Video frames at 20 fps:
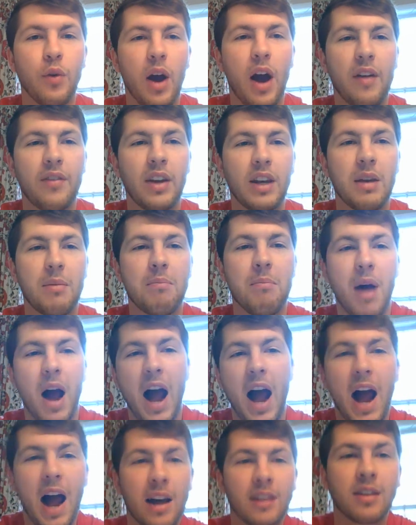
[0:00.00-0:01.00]
have any
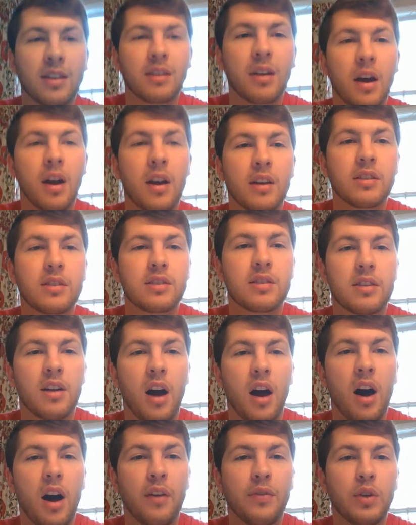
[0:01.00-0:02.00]
math
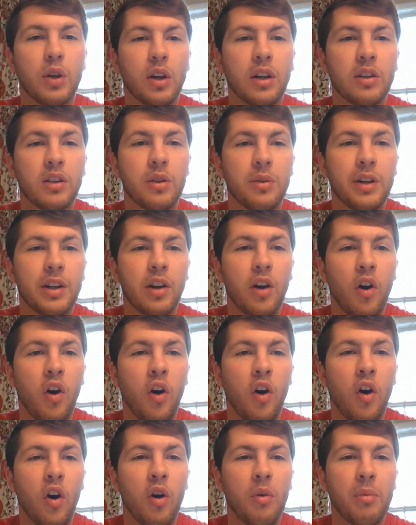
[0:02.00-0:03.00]
stuff you can do at
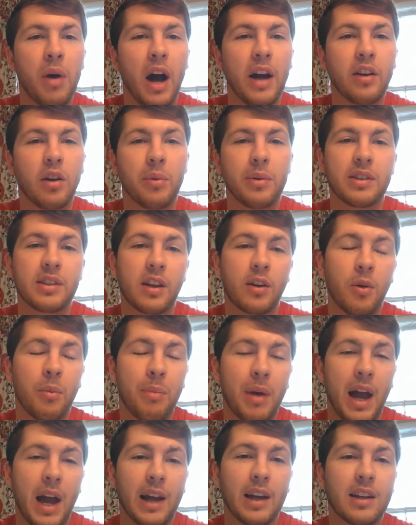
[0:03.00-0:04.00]
home, I know we sent home
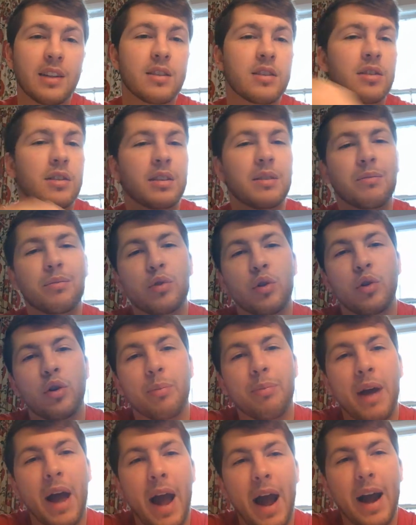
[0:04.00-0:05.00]
packets. Do your
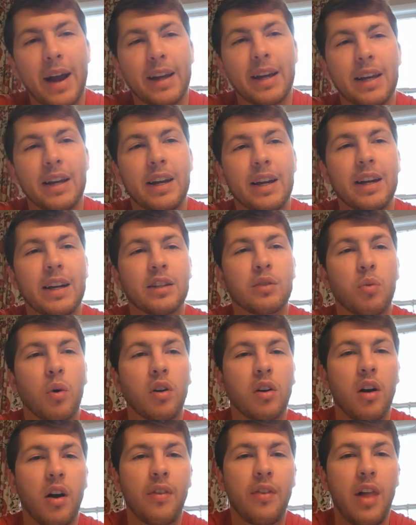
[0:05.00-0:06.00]
packets,
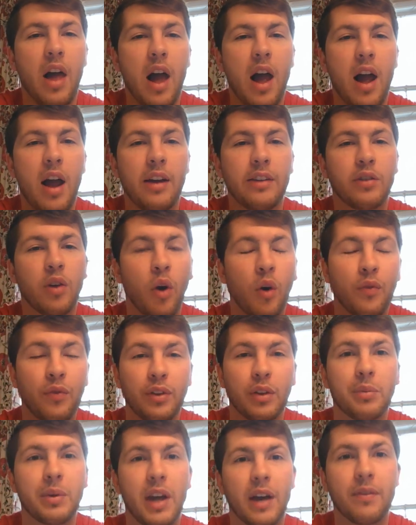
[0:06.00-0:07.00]
work on that, and
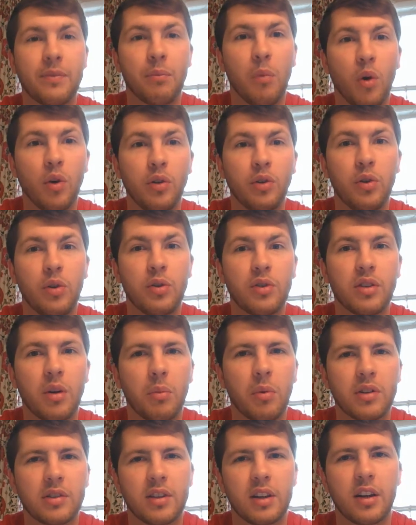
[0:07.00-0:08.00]
hopefully we have more news on
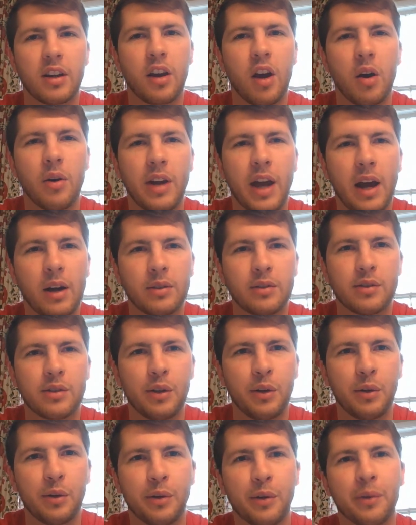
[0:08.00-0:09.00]
what's going to go down
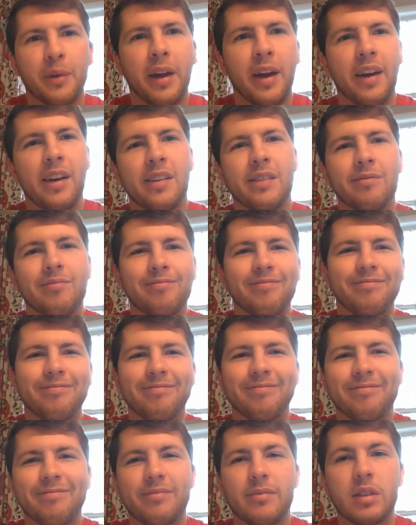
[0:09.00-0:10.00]
soon, okay?
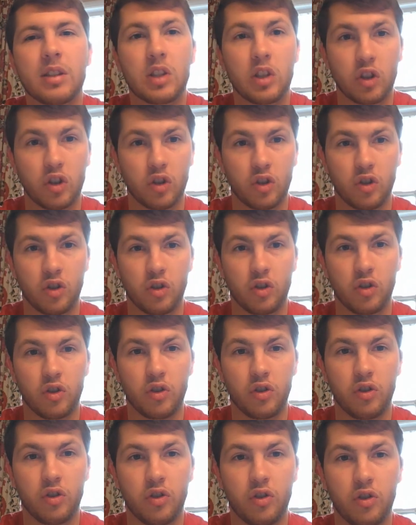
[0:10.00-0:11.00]

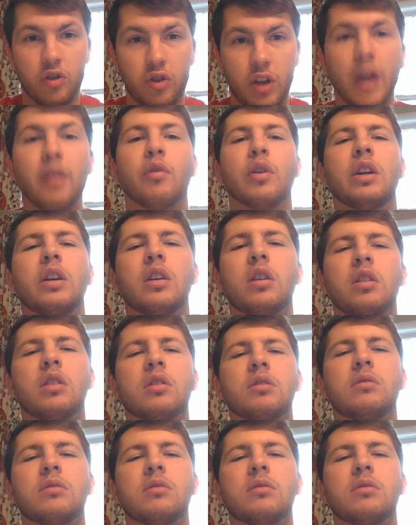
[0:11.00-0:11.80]
Stay real.